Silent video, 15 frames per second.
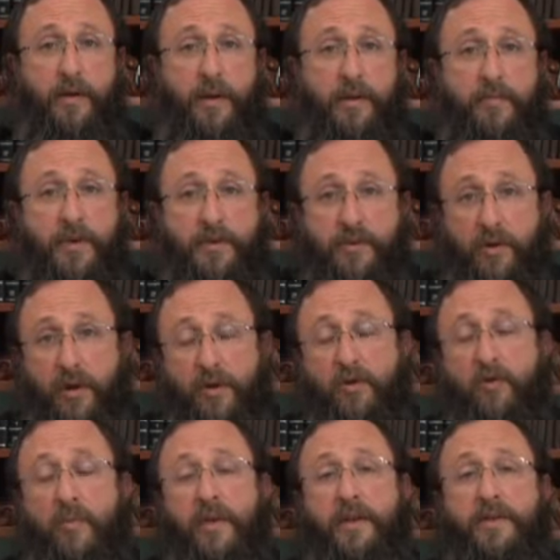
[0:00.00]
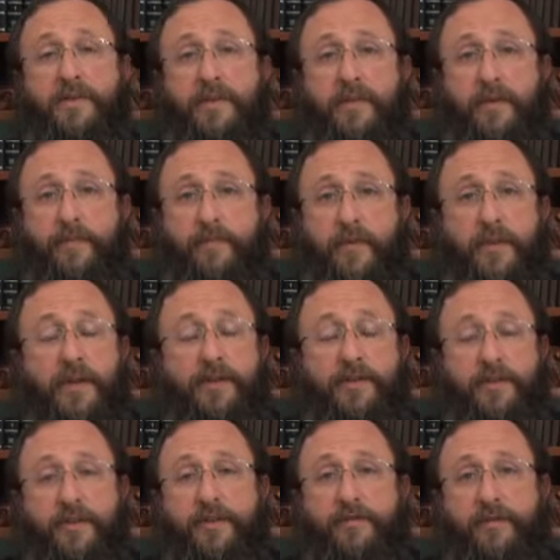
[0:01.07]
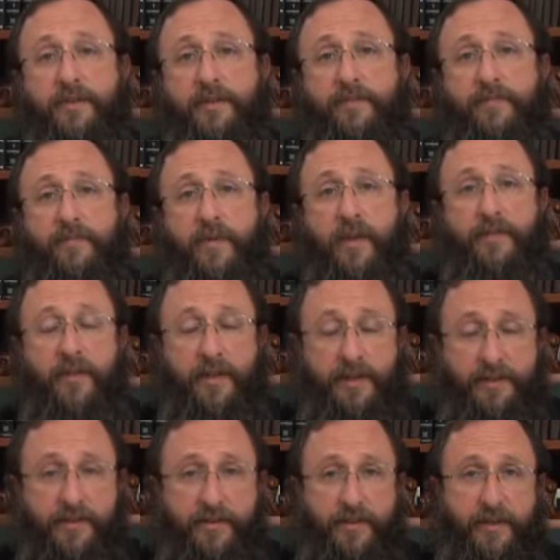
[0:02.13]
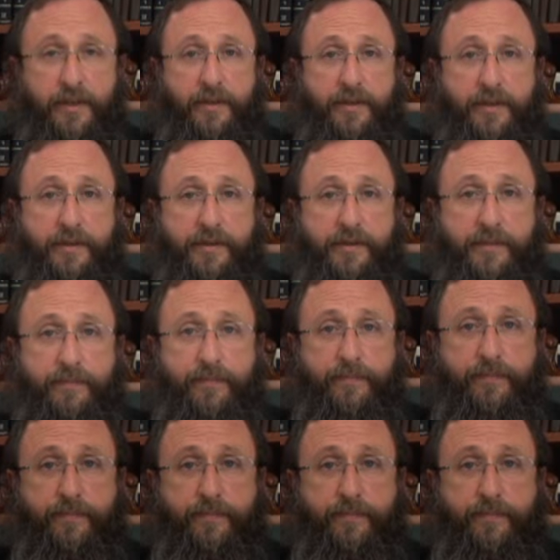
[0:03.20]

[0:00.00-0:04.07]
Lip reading: amongst all humanity, the light to Israel and the light to the nations.